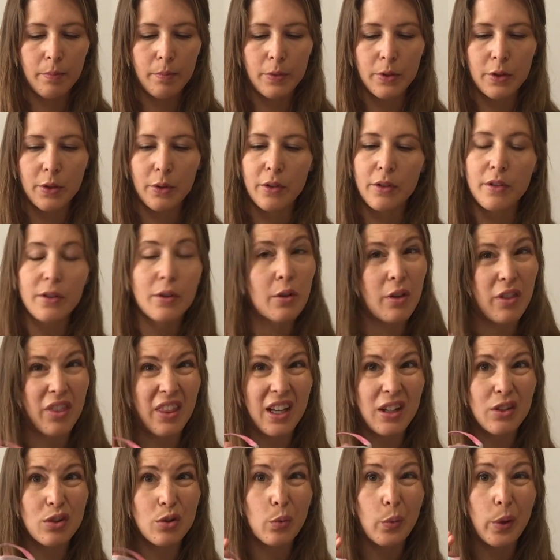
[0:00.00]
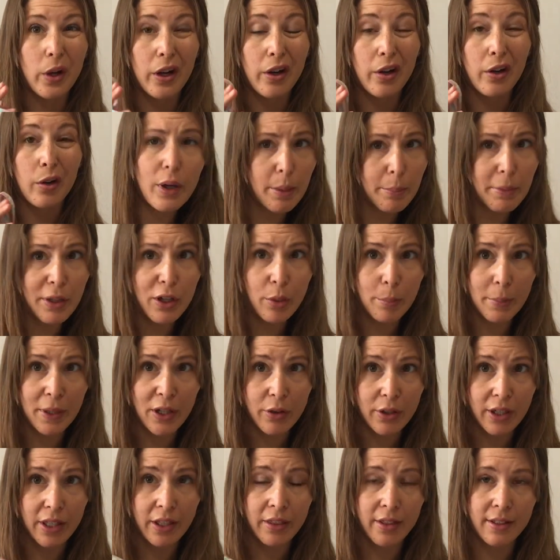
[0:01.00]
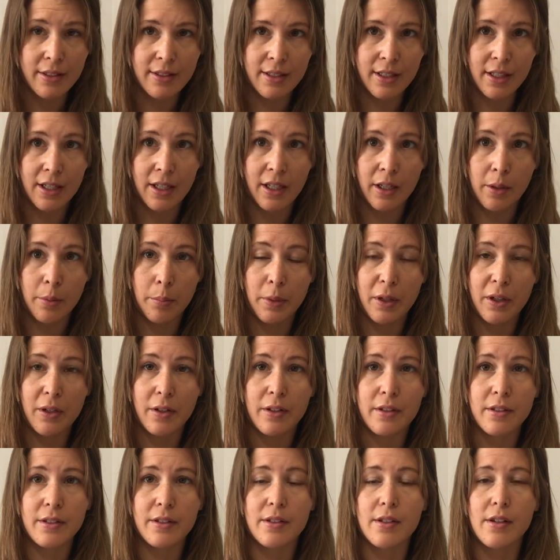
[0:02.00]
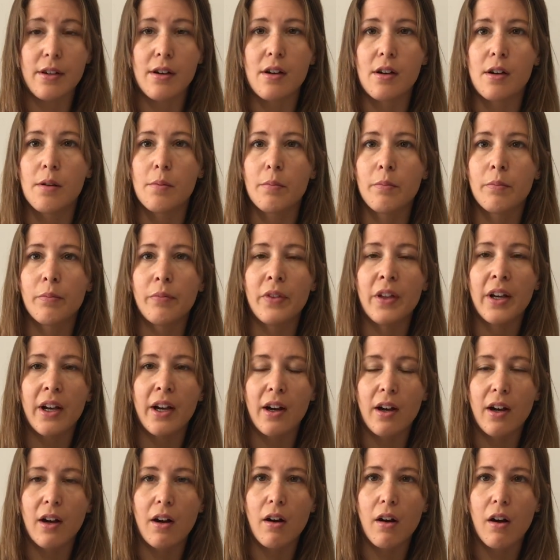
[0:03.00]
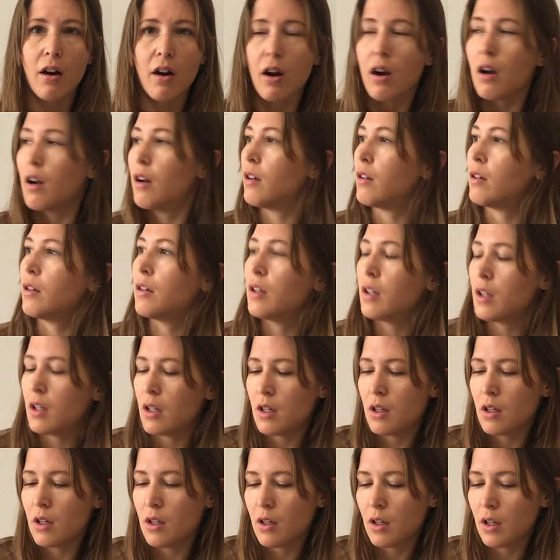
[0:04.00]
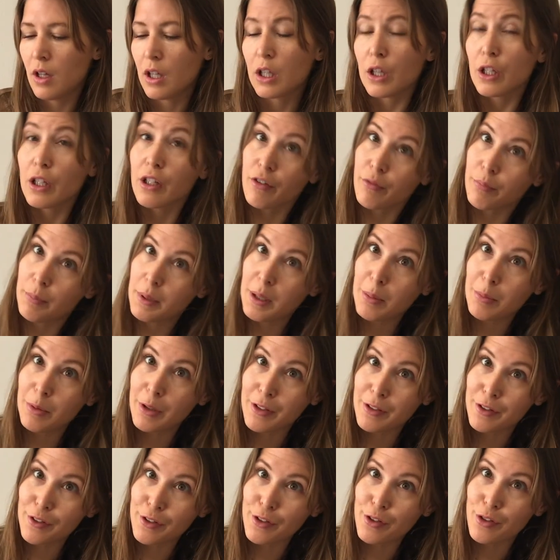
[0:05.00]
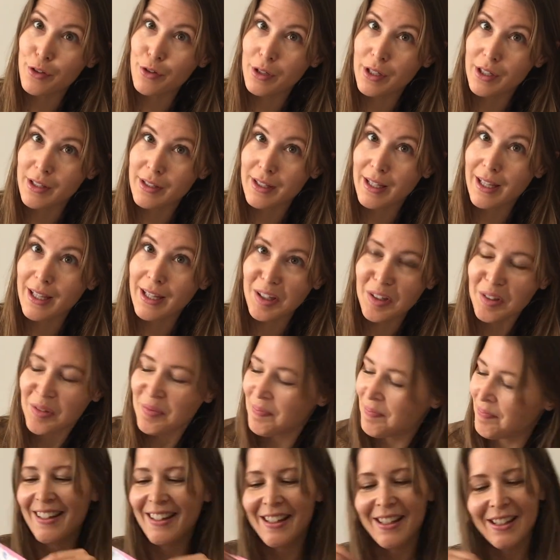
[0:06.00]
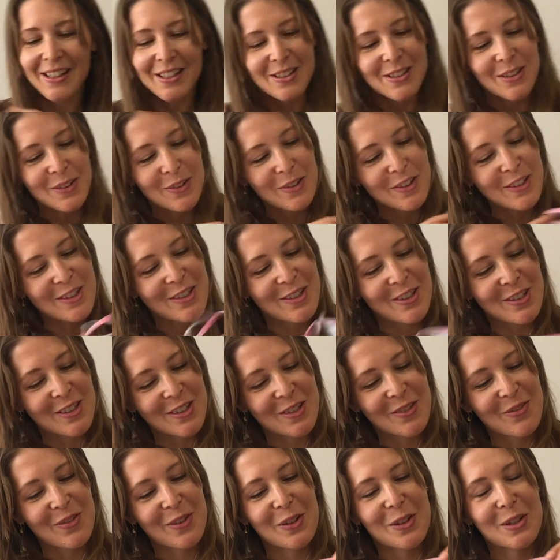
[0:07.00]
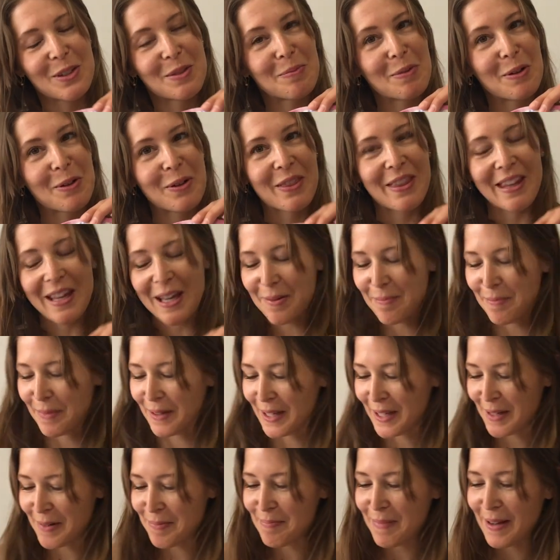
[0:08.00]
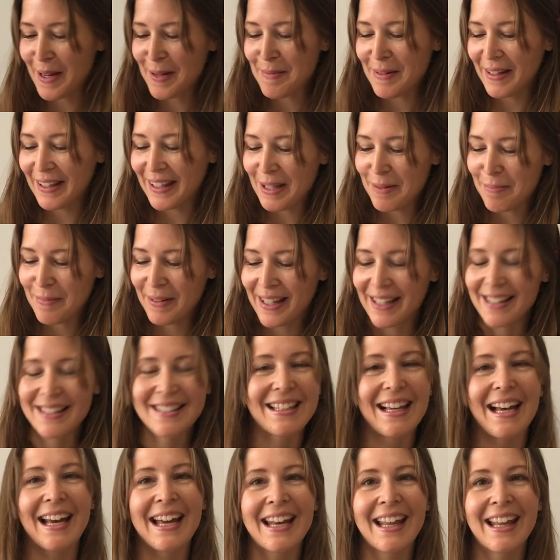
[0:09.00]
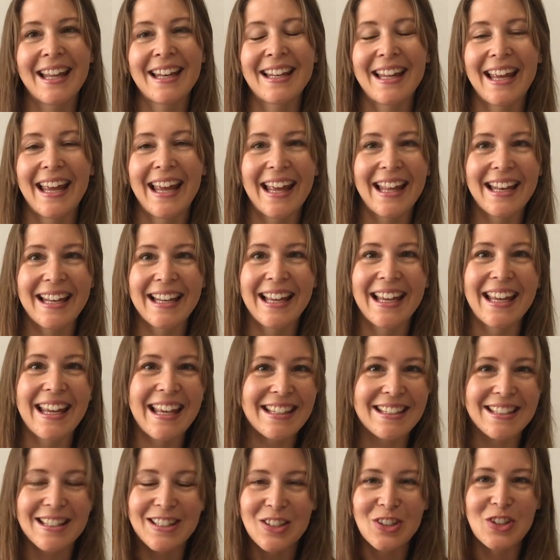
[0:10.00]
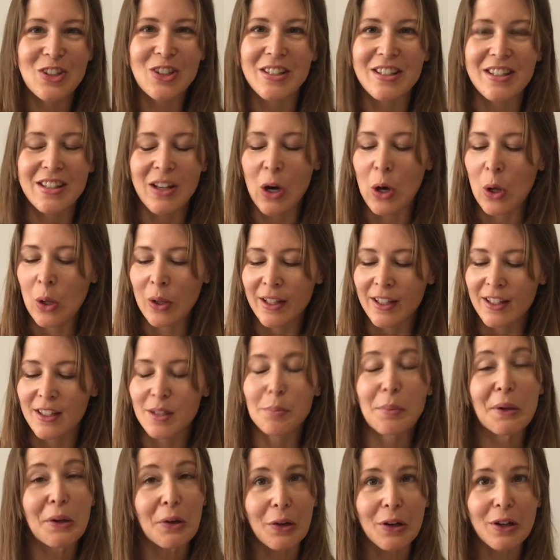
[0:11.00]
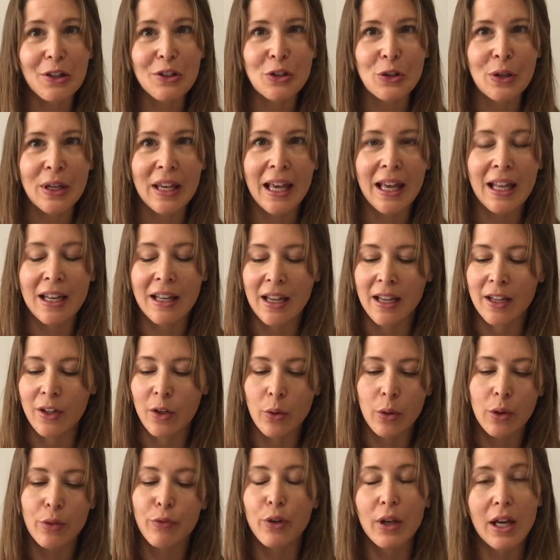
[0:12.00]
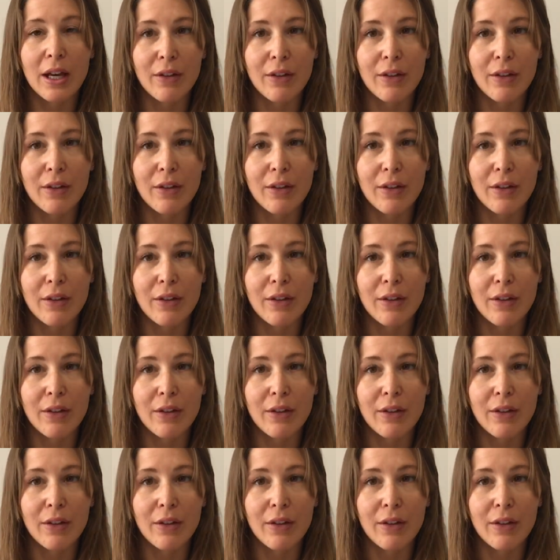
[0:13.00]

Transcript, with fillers: so it's a good thing to wear when I'm out about in the city, because there are a lot of people on the street again. So it's just a very small thing, but it made me a little bit excited, and I guess it's just the whole experience you get. I don't know if